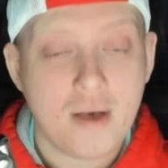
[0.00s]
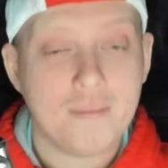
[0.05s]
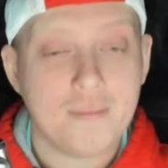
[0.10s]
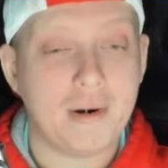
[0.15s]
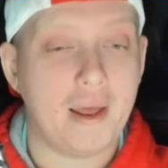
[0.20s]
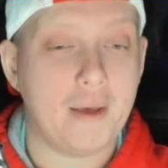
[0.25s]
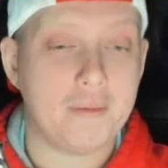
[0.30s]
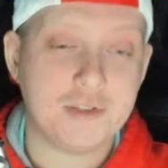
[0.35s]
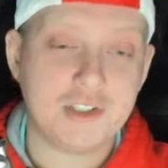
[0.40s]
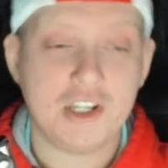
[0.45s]

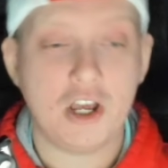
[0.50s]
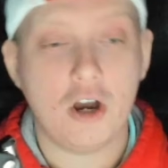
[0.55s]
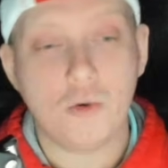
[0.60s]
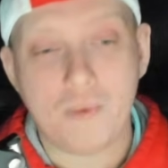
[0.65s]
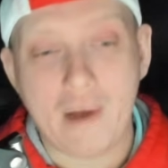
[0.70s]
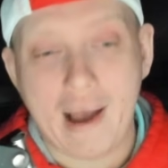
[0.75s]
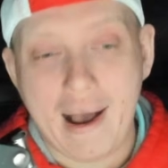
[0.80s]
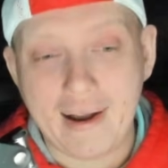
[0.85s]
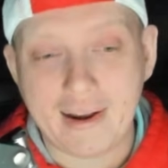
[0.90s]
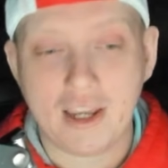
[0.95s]
but I'm still
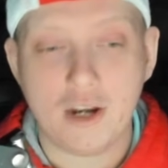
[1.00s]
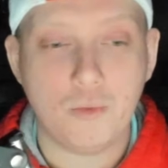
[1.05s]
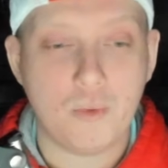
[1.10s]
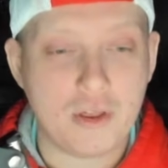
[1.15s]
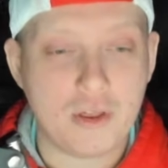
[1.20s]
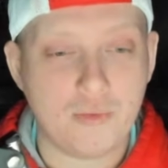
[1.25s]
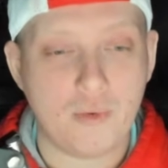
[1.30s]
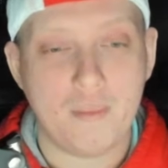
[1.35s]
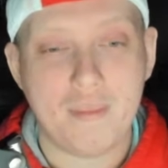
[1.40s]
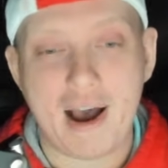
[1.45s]
rocking
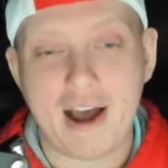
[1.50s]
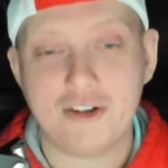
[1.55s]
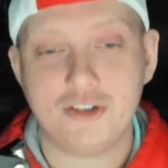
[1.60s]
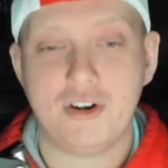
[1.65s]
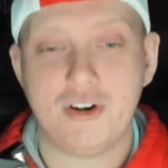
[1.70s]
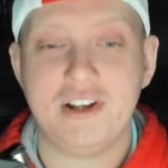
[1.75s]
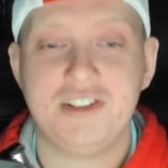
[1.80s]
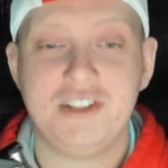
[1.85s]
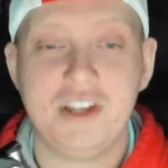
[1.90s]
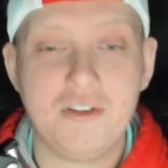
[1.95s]
with
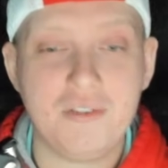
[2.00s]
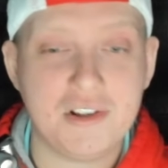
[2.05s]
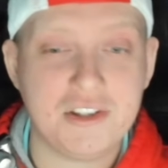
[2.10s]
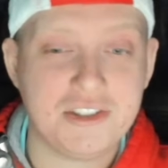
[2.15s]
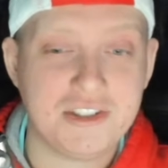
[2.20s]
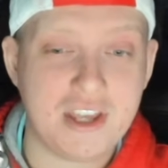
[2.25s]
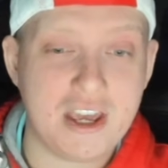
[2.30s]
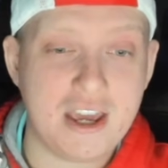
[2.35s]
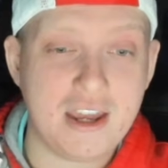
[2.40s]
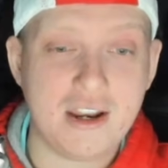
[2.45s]
Ramondre
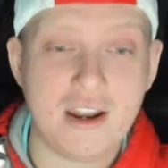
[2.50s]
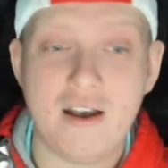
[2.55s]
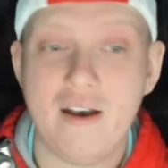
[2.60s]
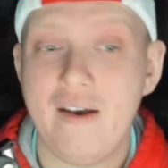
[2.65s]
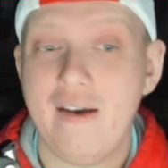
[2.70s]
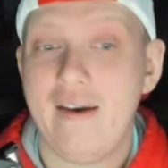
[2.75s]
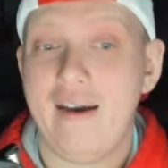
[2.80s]
Stevenson.